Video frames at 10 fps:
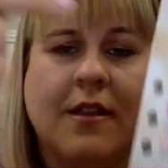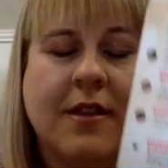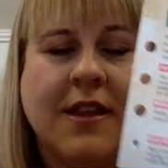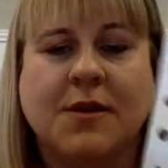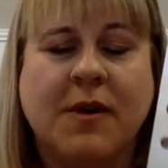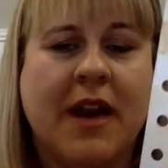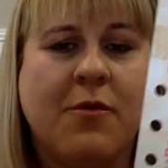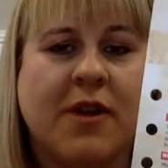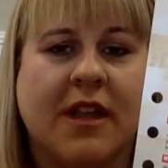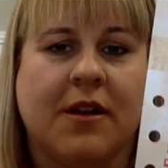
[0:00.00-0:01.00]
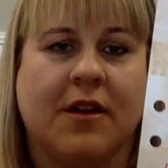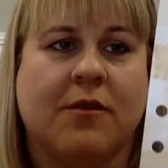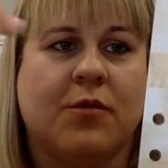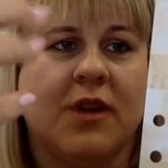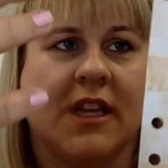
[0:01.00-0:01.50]
this one I really,
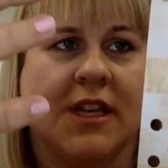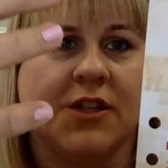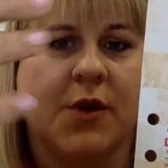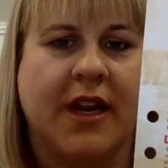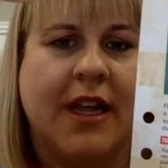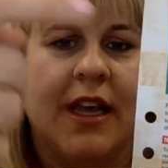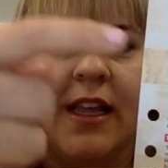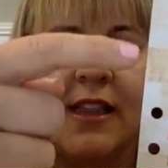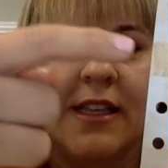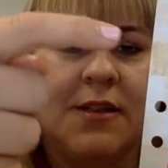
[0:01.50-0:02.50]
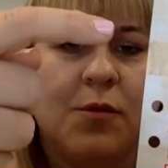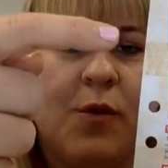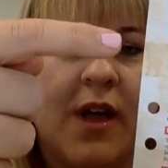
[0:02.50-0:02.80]
really enjoyed. This